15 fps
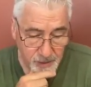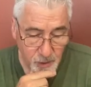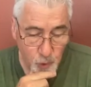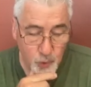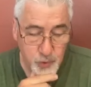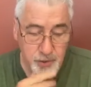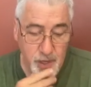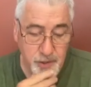
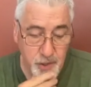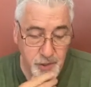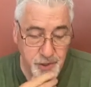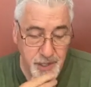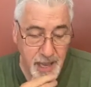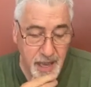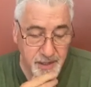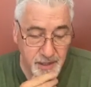Who's
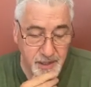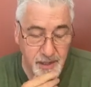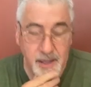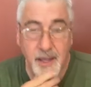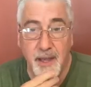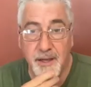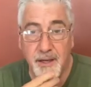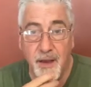
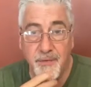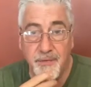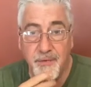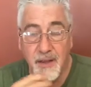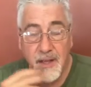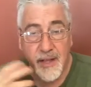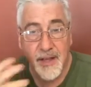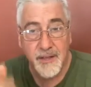understanding enough
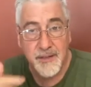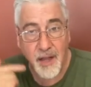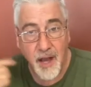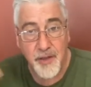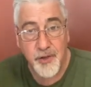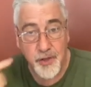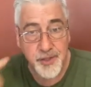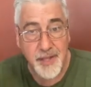to
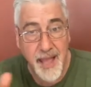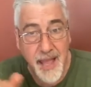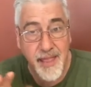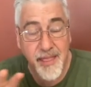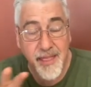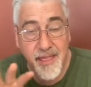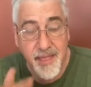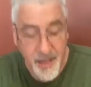
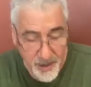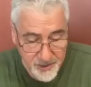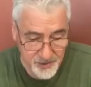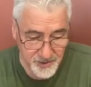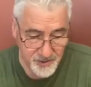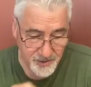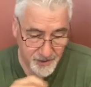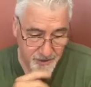understand
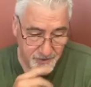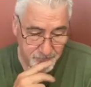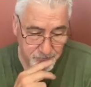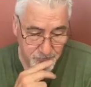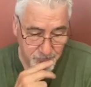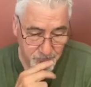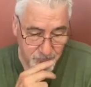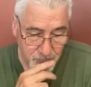this?
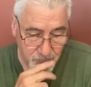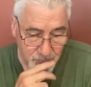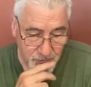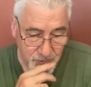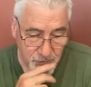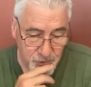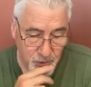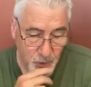
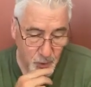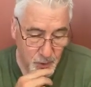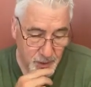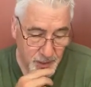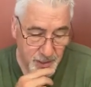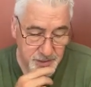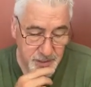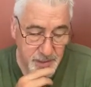So
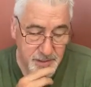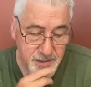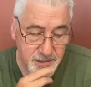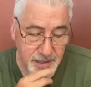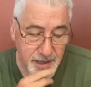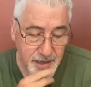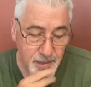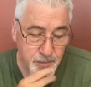he says,
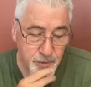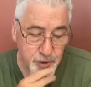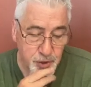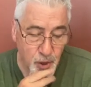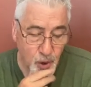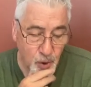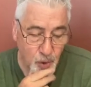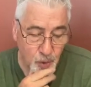let him
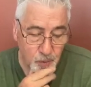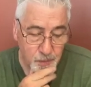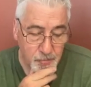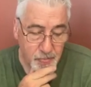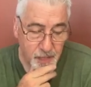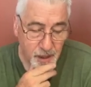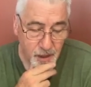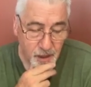show
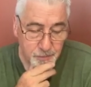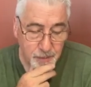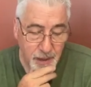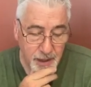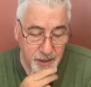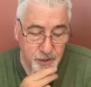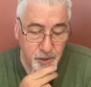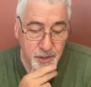
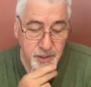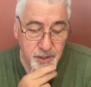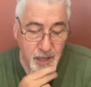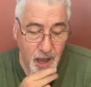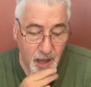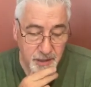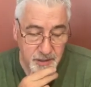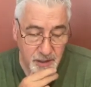by good
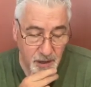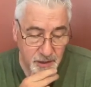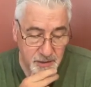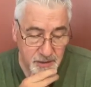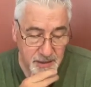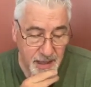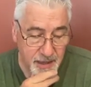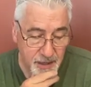
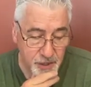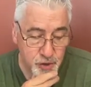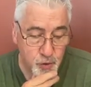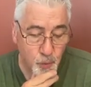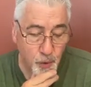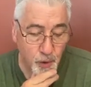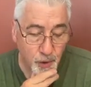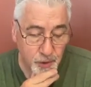conduct, that his
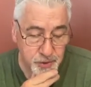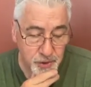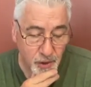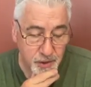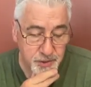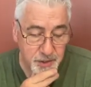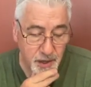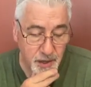works
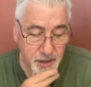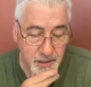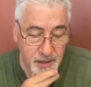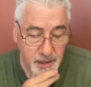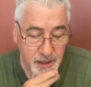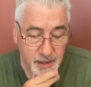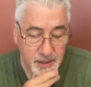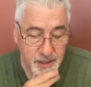are done
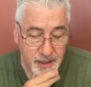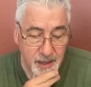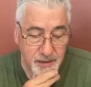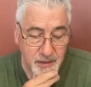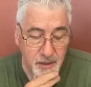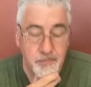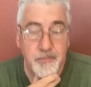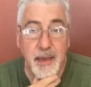
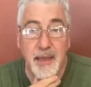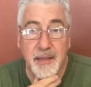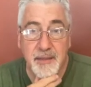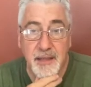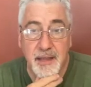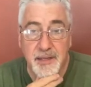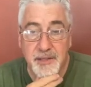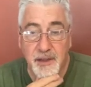in the
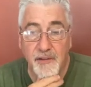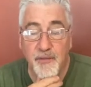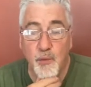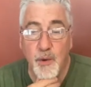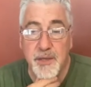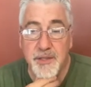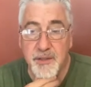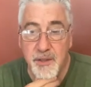meekness of
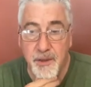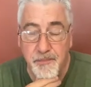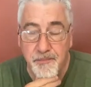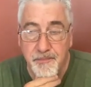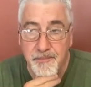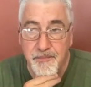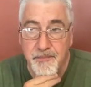wisdom.